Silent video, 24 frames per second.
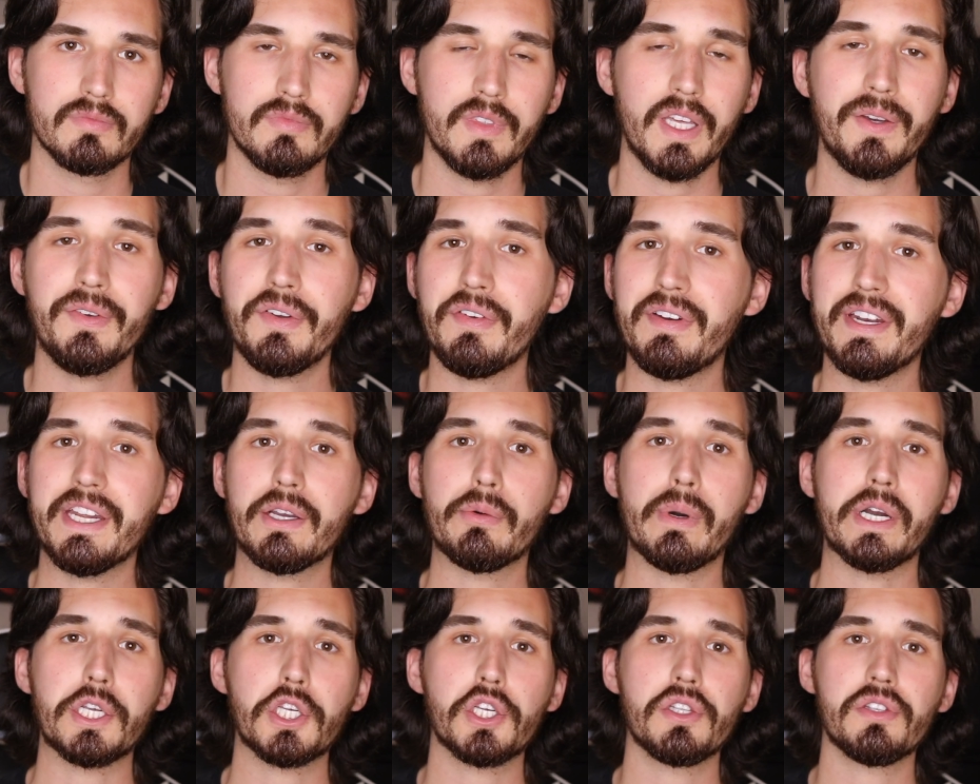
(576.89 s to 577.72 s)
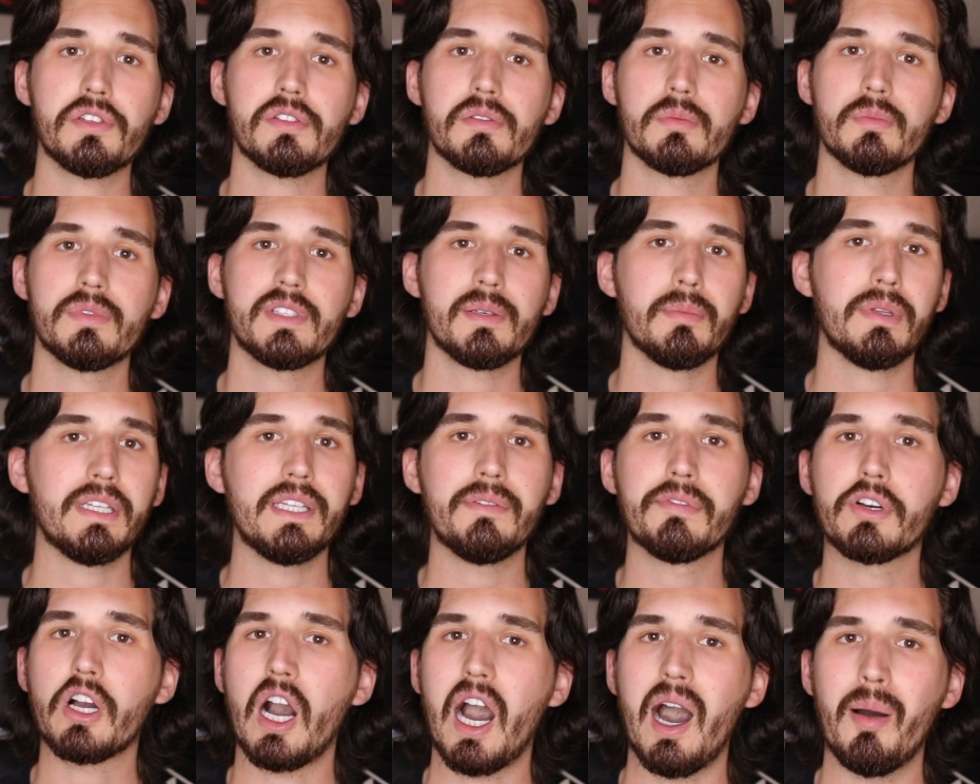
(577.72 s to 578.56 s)
If you have any questions, simply
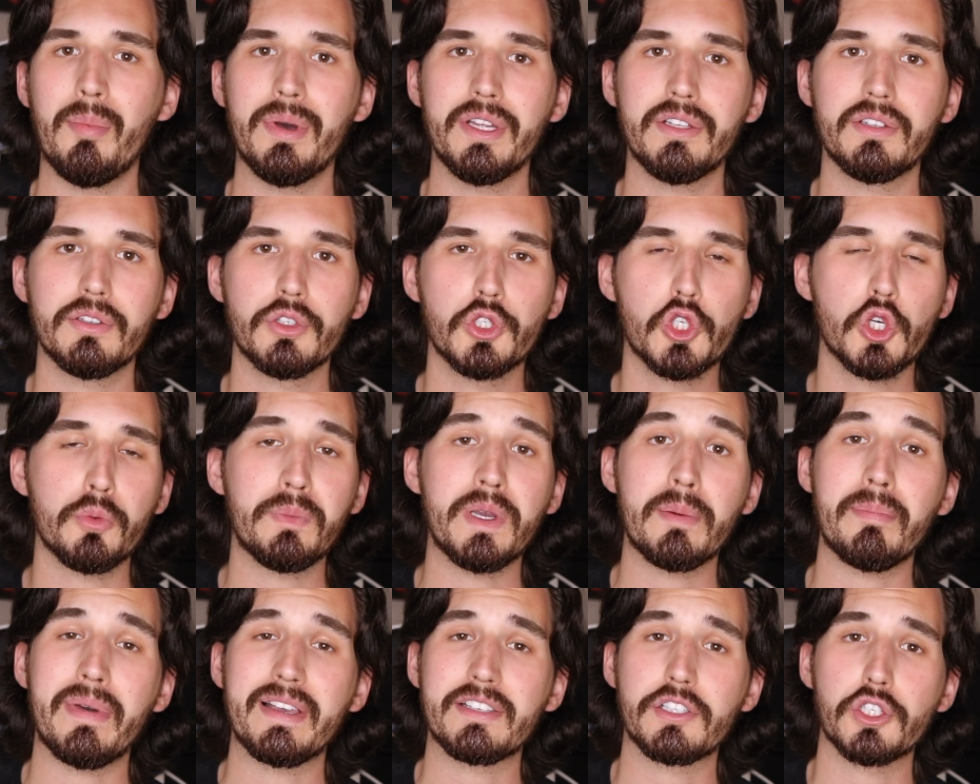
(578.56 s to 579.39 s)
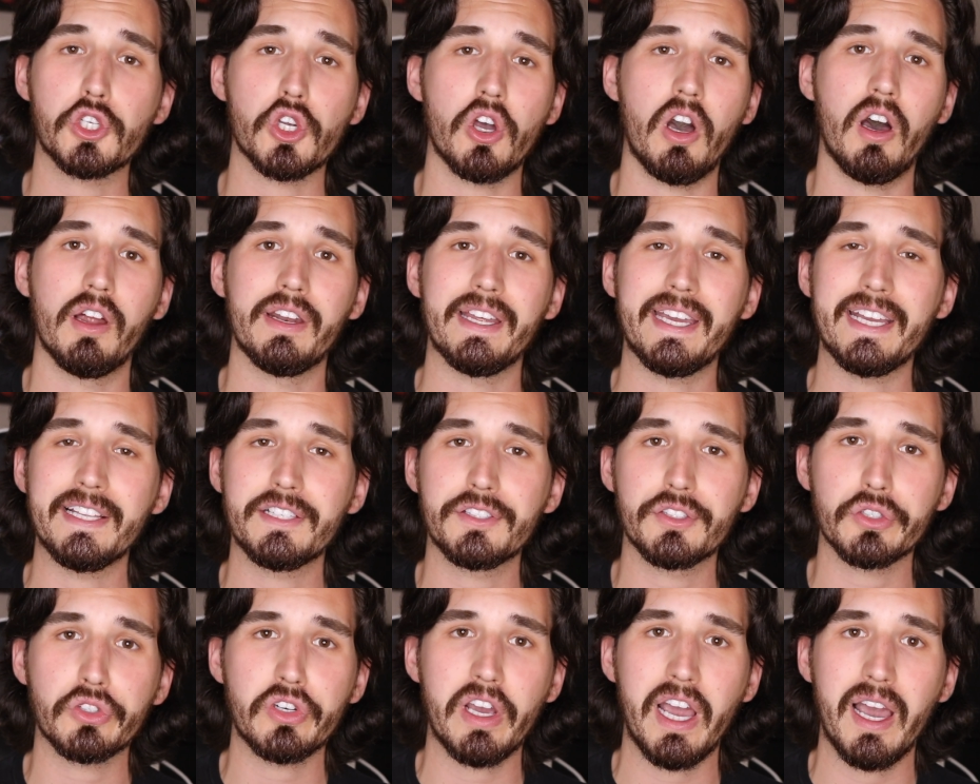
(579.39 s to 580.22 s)
leave a comment, shoot me a message on
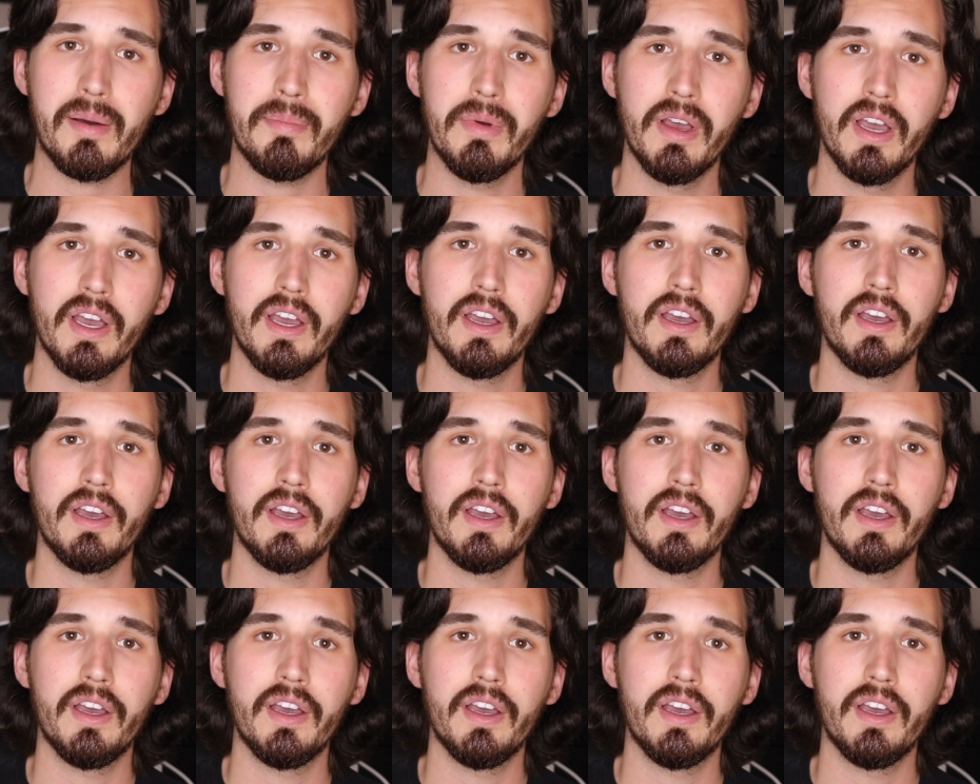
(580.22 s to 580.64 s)
Instagram.